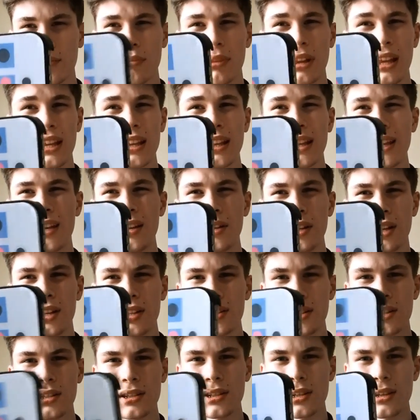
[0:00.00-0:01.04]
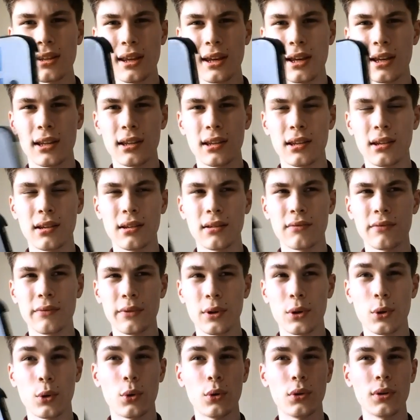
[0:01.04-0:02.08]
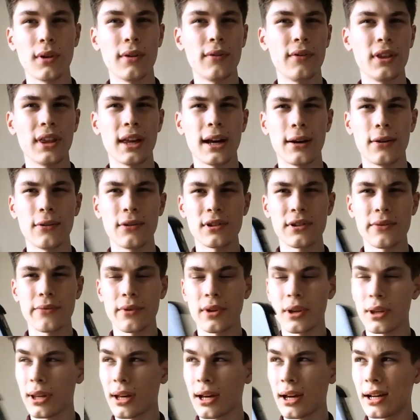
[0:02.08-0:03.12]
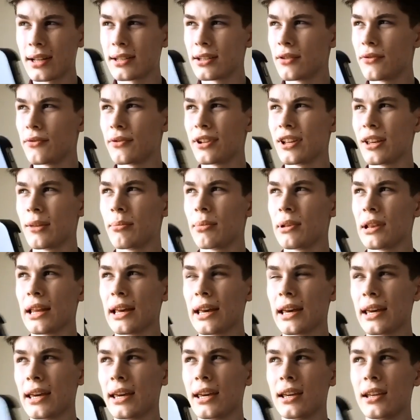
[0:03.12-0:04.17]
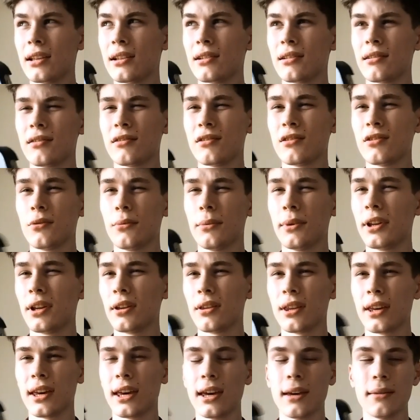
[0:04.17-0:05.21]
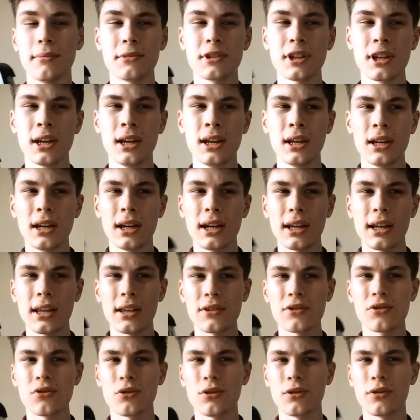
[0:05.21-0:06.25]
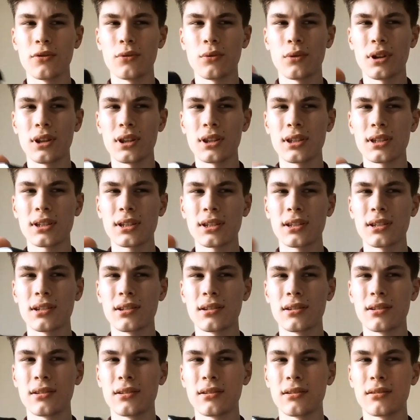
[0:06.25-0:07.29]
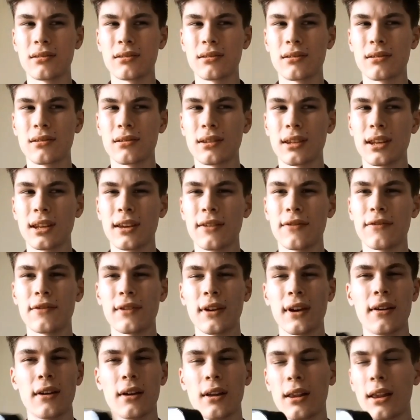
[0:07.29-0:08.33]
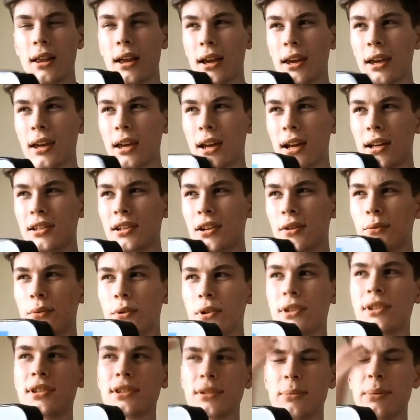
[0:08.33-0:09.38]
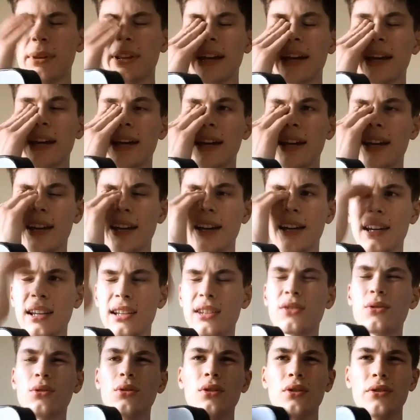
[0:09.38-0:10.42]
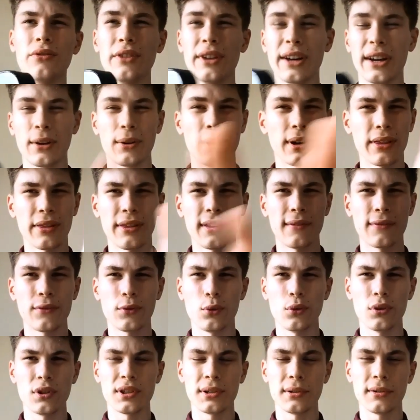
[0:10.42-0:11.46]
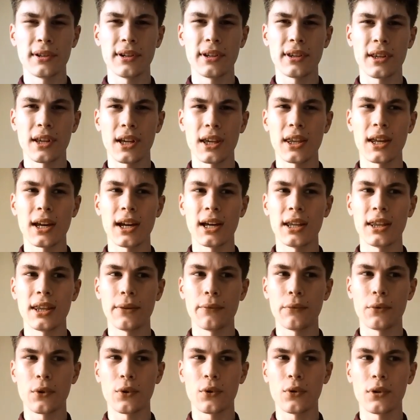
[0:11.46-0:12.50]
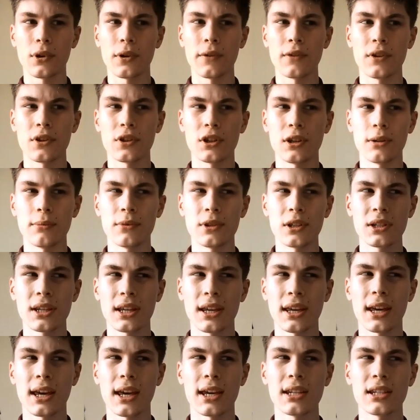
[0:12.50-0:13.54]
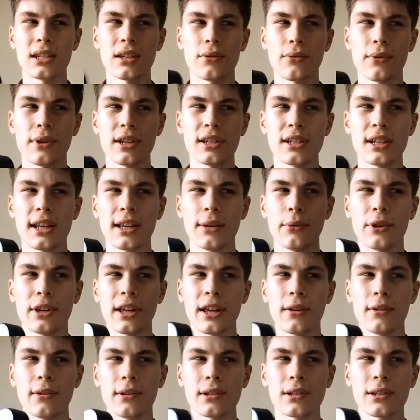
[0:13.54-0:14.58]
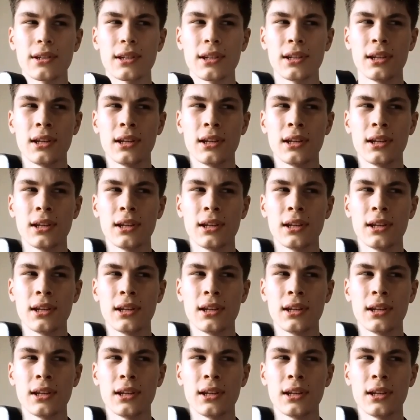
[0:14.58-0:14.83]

play League of Legends and then record over that or something like that. I don't really play too many other games, and I sort of want, I don't want to play sort of like Grand Theft Auto or anything like that and then record over the top, just in case there is anyone else